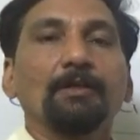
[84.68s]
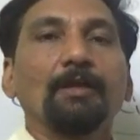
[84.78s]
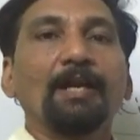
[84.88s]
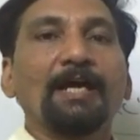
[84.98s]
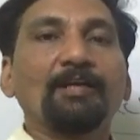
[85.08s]

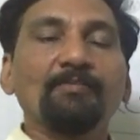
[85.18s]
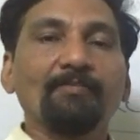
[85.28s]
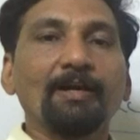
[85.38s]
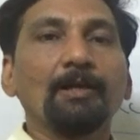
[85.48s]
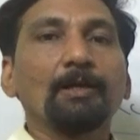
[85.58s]
light
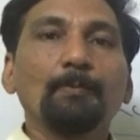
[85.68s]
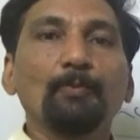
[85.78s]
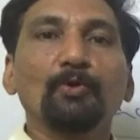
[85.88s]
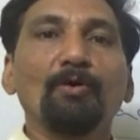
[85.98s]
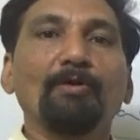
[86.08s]
will
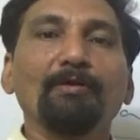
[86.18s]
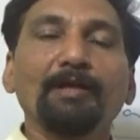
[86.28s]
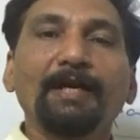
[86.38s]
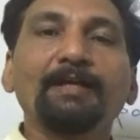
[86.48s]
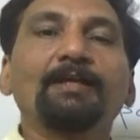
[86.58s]
put on,
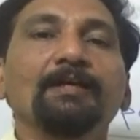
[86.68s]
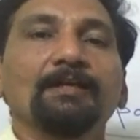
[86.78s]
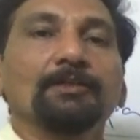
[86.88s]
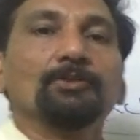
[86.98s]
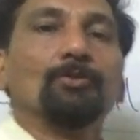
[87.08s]
right?
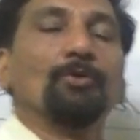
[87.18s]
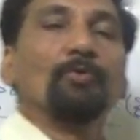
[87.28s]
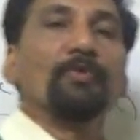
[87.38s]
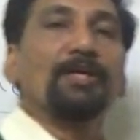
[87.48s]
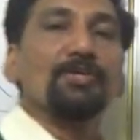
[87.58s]
So
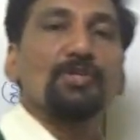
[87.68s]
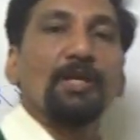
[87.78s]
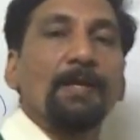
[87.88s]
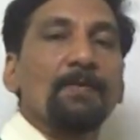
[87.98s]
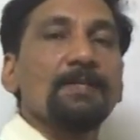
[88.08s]
we can
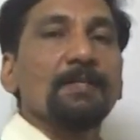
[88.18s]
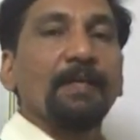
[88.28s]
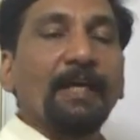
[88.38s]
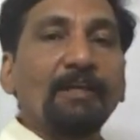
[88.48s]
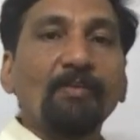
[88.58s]
say
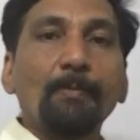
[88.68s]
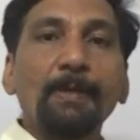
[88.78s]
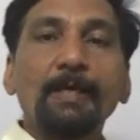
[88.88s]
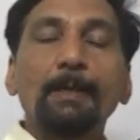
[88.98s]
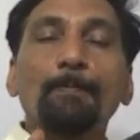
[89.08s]
it will
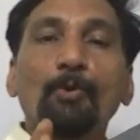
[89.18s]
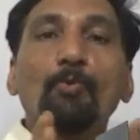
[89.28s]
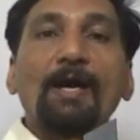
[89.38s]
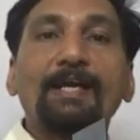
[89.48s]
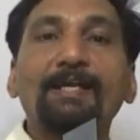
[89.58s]
be
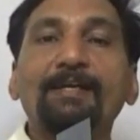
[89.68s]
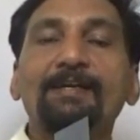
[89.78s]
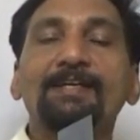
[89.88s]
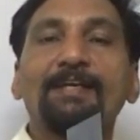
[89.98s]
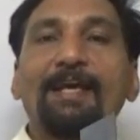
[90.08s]

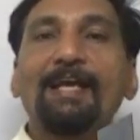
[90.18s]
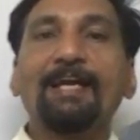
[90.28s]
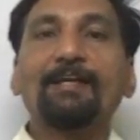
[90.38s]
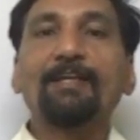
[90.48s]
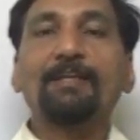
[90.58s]
providing
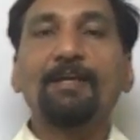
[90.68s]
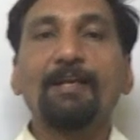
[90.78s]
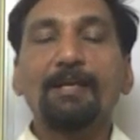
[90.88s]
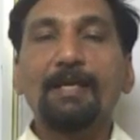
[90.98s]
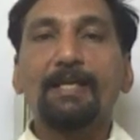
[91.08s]

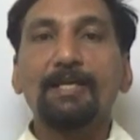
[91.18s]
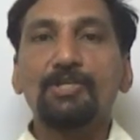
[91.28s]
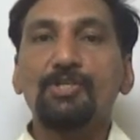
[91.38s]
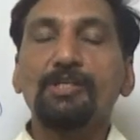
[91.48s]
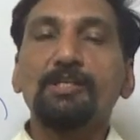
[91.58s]
electrical
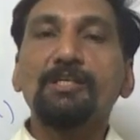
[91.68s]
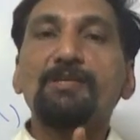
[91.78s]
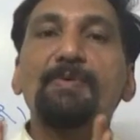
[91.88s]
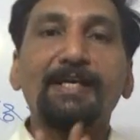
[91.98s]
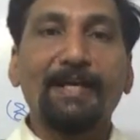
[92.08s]
energy
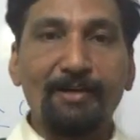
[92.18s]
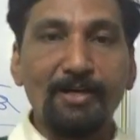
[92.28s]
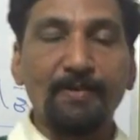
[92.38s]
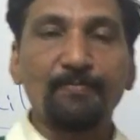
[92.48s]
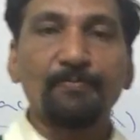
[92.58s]

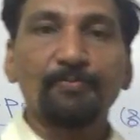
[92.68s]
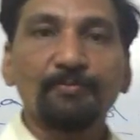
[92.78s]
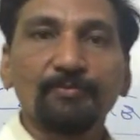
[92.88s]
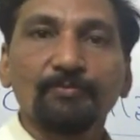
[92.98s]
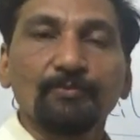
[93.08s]
immediately.
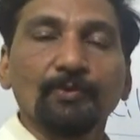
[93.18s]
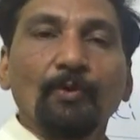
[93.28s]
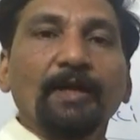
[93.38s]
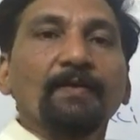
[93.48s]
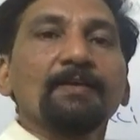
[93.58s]

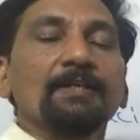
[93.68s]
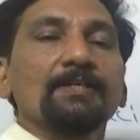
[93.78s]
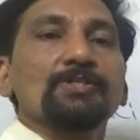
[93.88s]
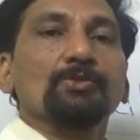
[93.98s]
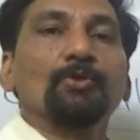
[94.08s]
Okay,
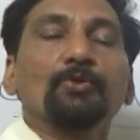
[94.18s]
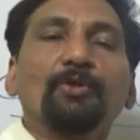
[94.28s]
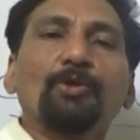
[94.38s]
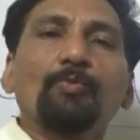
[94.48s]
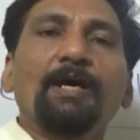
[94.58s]
so you
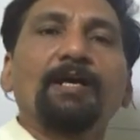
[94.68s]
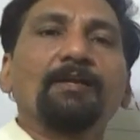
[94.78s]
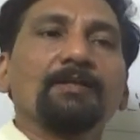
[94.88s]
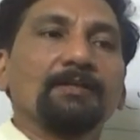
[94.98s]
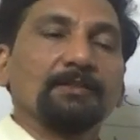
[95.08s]
require